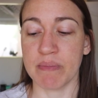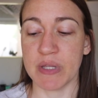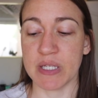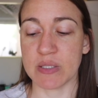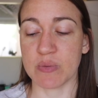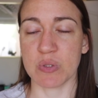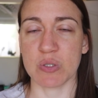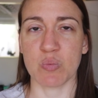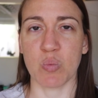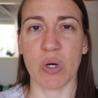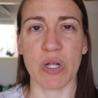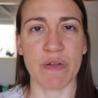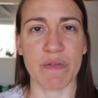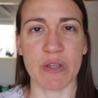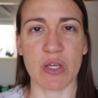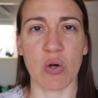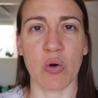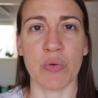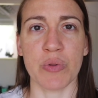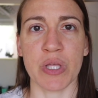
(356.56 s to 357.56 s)
this was one
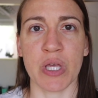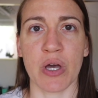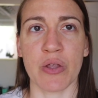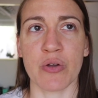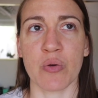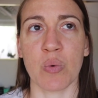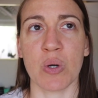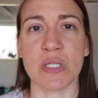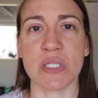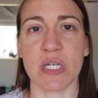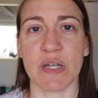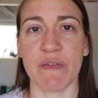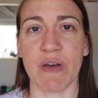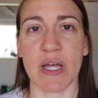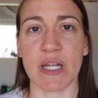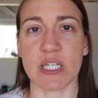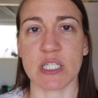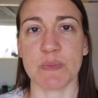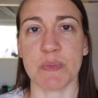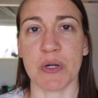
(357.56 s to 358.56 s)
of the only other ones I've
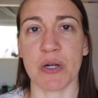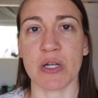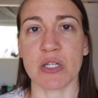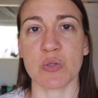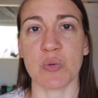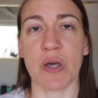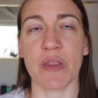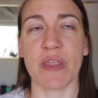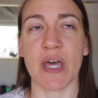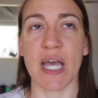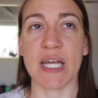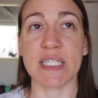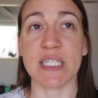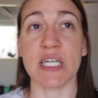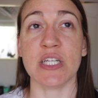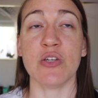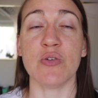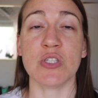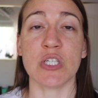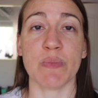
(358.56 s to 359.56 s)
had experience with. I
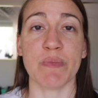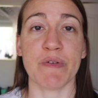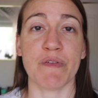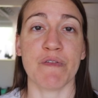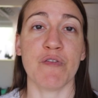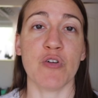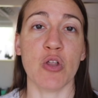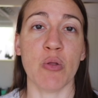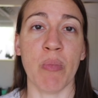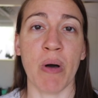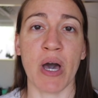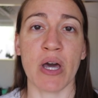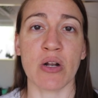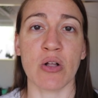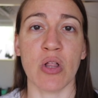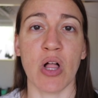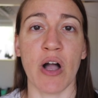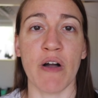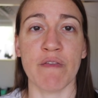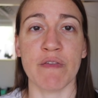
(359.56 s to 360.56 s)
did use up a full
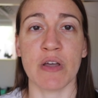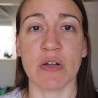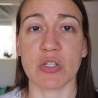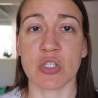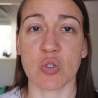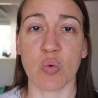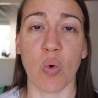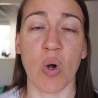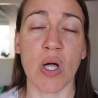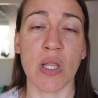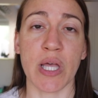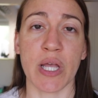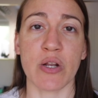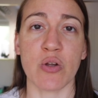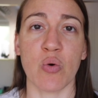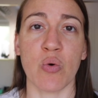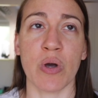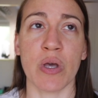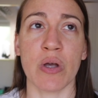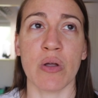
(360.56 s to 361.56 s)
bottle of their
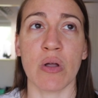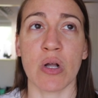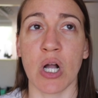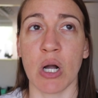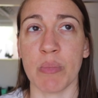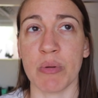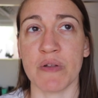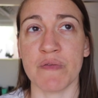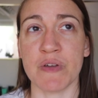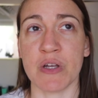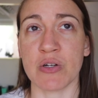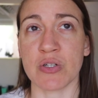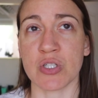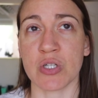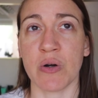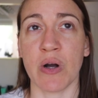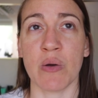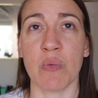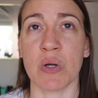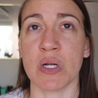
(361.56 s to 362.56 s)
squalane oil a couple of years
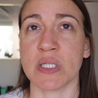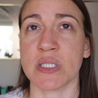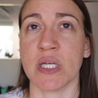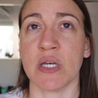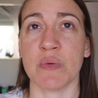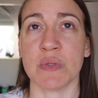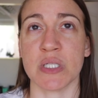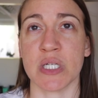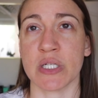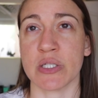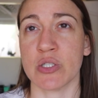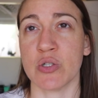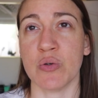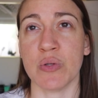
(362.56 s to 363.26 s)
ago. I want to say it was like